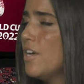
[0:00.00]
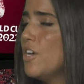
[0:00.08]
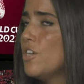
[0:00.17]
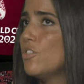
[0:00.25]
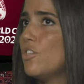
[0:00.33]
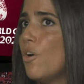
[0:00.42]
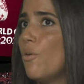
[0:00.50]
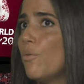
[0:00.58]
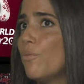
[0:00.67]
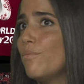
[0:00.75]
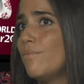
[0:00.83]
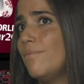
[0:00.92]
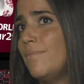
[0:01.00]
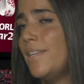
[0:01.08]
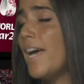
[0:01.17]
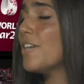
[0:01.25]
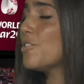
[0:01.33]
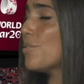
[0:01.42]
So
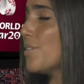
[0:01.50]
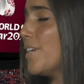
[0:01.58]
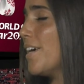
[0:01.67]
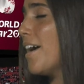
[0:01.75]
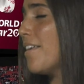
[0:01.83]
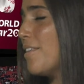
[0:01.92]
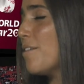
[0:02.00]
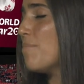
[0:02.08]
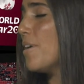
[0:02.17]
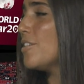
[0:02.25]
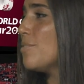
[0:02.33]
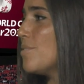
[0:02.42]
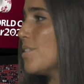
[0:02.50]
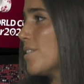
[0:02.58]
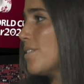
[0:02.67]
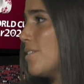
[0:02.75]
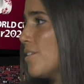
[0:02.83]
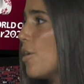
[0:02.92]
naturally, I think Belgium is
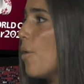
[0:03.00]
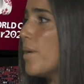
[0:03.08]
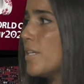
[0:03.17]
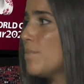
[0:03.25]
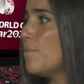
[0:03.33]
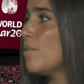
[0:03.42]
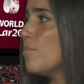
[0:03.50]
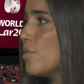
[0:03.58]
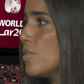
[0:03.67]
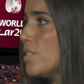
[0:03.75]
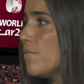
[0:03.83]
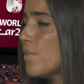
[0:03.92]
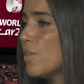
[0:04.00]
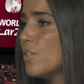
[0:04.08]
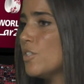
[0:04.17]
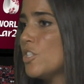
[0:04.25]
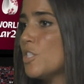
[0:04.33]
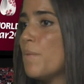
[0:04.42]
going to be the most
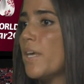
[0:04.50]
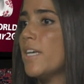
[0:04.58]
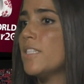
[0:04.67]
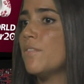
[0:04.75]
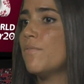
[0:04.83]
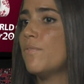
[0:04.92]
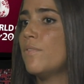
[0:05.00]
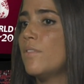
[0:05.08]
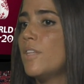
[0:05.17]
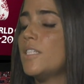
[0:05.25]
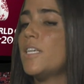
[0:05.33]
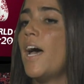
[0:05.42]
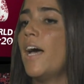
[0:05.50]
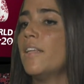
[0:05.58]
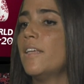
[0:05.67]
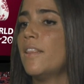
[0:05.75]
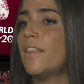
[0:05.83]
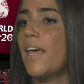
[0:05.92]
difficult just because of the
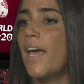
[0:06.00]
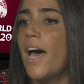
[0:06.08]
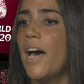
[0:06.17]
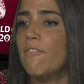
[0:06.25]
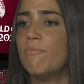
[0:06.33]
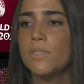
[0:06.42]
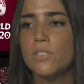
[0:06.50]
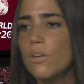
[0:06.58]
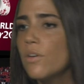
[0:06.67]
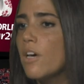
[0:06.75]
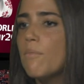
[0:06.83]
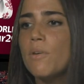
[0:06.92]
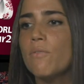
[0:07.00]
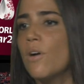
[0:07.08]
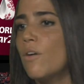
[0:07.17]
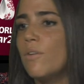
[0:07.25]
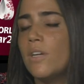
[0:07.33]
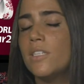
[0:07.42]
talent they have. But don't get me
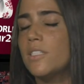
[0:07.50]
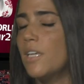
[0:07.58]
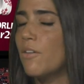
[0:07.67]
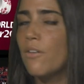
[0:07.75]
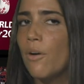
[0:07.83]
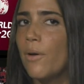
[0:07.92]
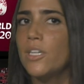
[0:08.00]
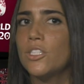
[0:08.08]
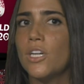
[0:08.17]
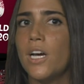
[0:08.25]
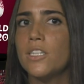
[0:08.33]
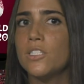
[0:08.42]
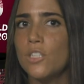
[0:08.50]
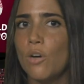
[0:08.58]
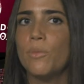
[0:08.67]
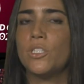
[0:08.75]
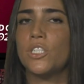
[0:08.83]
wrong when I say Croatia has so much